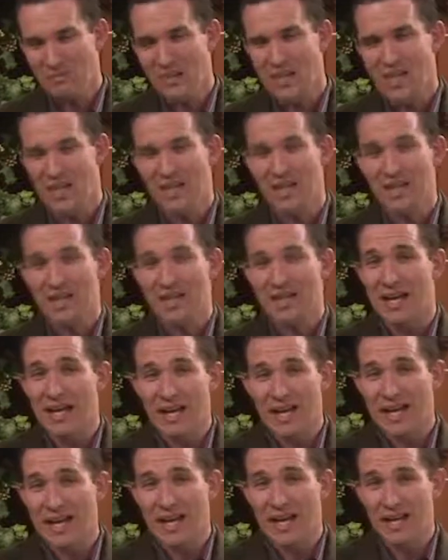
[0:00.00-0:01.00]
In a day
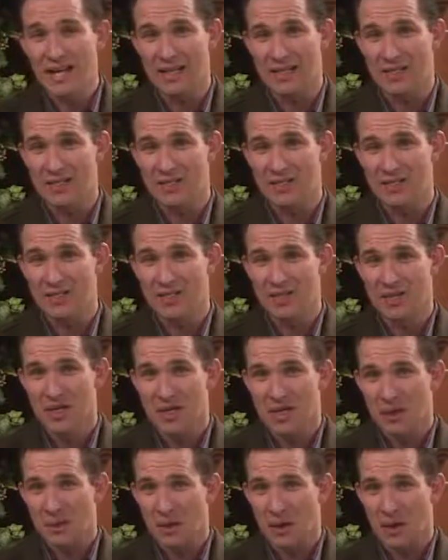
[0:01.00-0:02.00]
and age
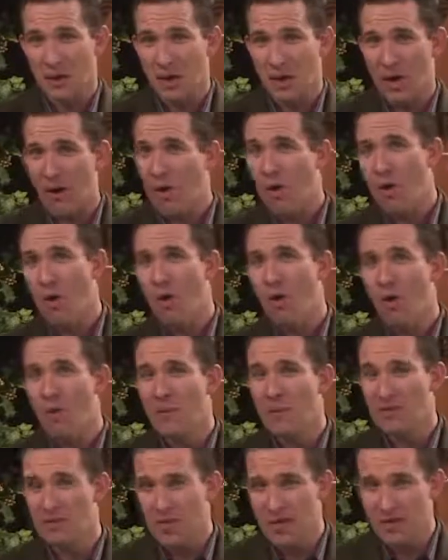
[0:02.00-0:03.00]
where the home
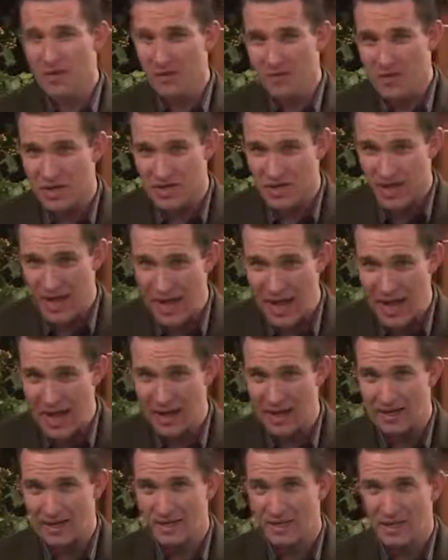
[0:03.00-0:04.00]
is under attack,
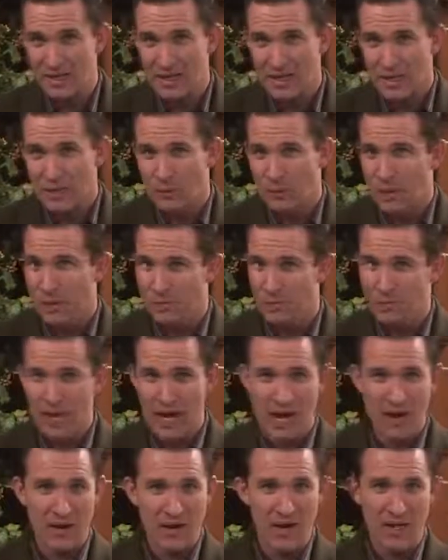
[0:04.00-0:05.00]
when
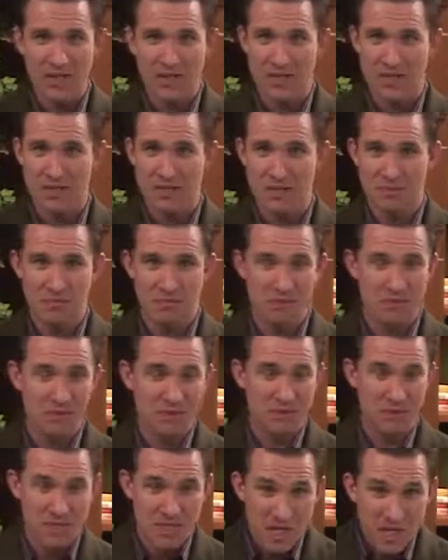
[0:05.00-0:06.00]
parents
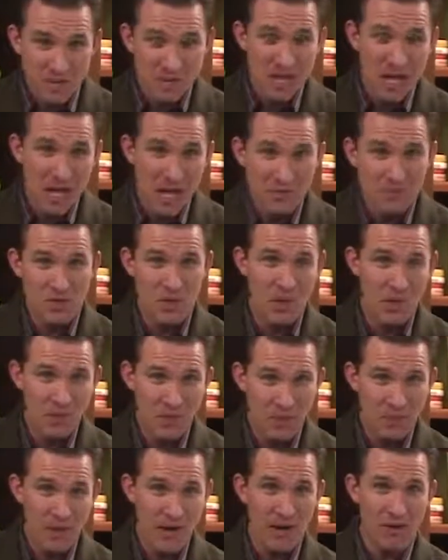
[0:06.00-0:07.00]
sometimes aren't the
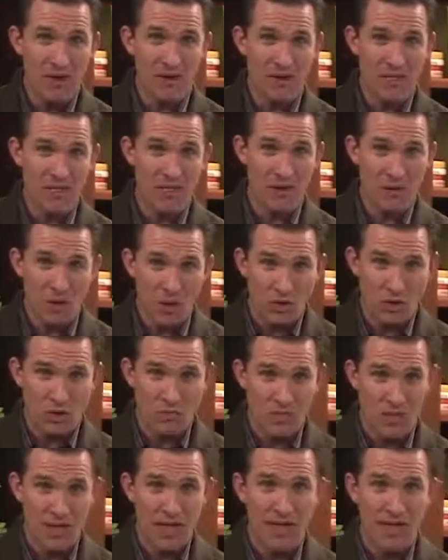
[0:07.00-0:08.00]
parents they ought to
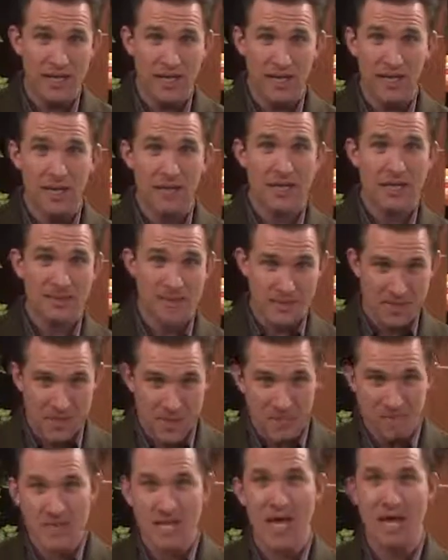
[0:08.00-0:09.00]
be, and
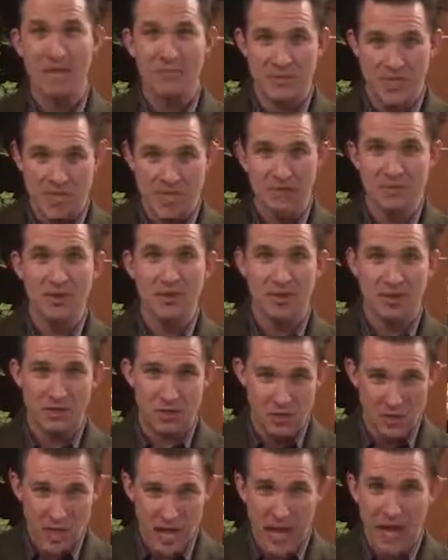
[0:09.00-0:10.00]
sometimes even the
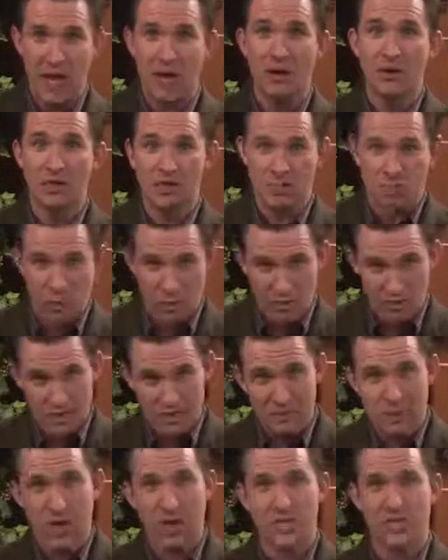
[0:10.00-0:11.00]
child is more
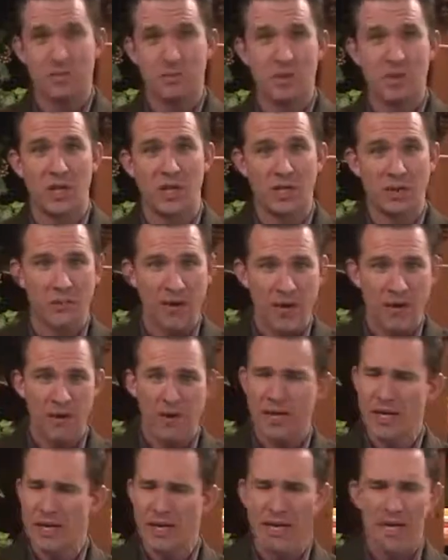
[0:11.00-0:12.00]
responsible than the
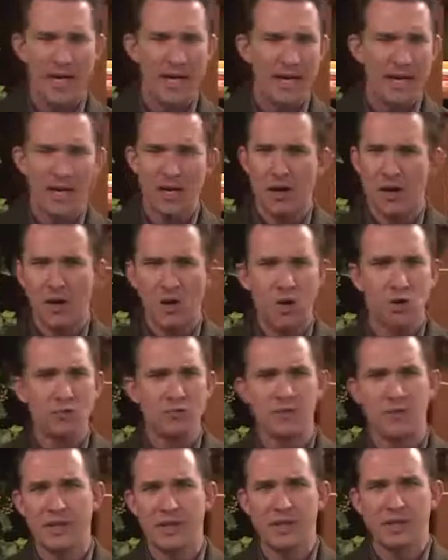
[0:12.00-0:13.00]
parent, and in homes
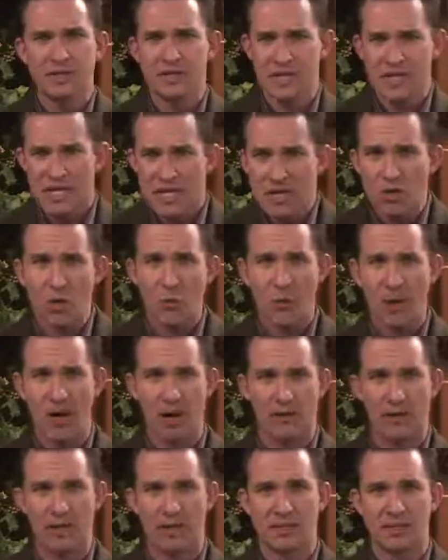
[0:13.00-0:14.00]
when there's single
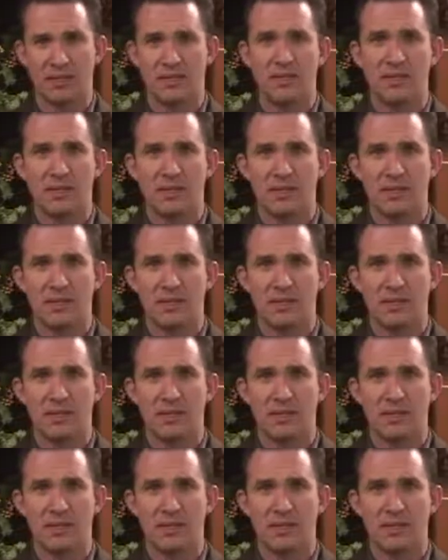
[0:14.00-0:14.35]
parents.